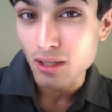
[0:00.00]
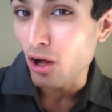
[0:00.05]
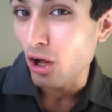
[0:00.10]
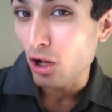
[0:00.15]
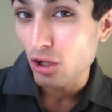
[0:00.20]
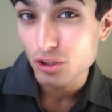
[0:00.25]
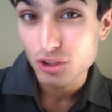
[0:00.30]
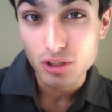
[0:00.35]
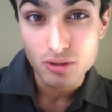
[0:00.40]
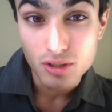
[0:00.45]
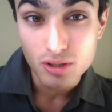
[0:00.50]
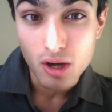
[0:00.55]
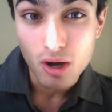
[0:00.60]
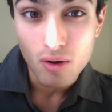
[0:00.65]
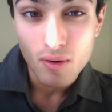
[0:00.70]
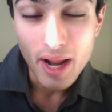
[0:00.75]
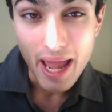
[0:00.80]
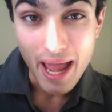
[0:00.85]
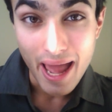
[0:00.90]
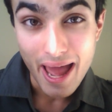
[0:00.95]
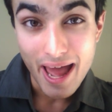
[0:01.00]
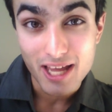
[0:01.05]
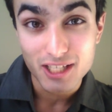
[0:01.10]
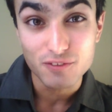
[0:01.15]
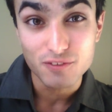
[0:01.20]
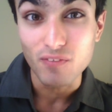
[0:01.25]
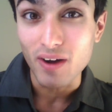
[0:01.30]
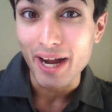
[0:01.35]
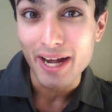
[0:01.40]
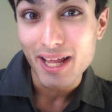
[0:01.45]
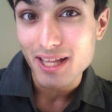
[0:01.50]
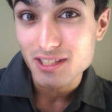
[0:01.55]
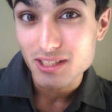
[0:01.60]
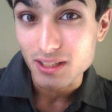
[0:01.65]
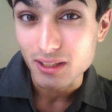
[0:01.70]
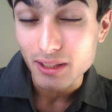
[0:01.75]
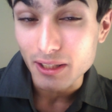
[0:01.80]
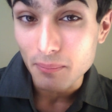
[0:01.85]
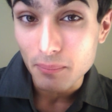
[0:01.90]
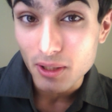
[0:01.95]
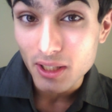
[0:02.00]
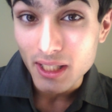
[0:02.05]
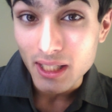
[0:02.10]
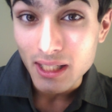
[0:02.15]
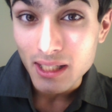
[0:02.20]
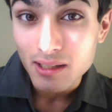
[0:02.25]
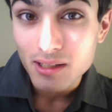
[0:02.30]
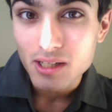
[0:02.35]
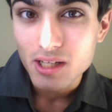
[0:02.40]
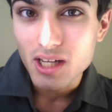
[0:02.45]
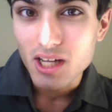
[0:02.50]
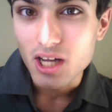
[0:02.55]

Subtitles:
also known as Finance and Liberty,